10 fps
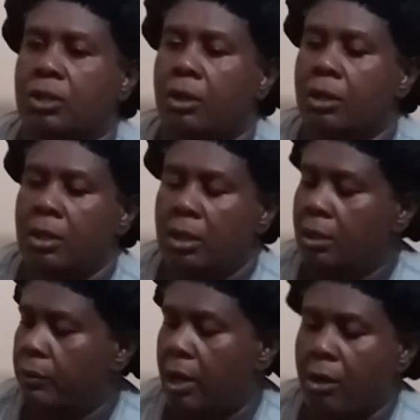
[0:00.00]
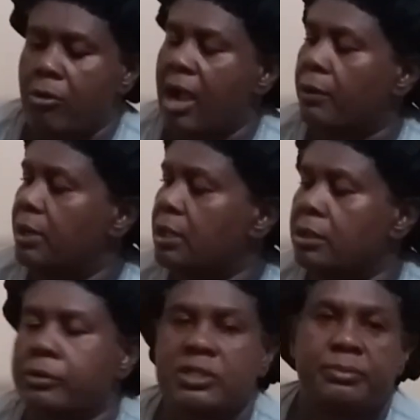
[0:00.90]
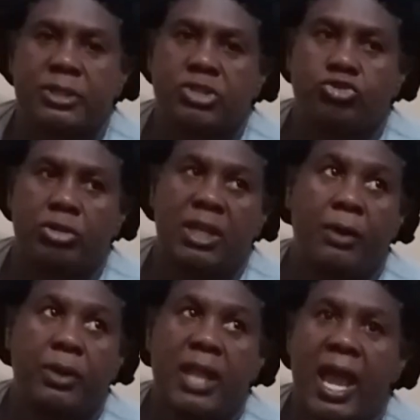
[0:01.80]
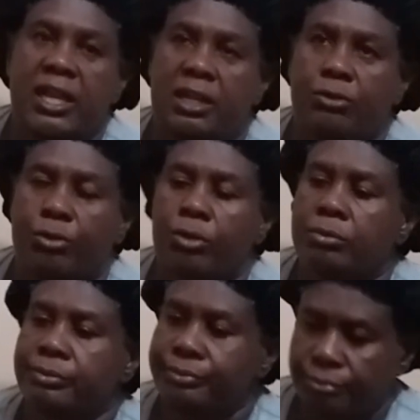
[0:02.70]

So I'm gonna rock with a Christmas tree in our dining room.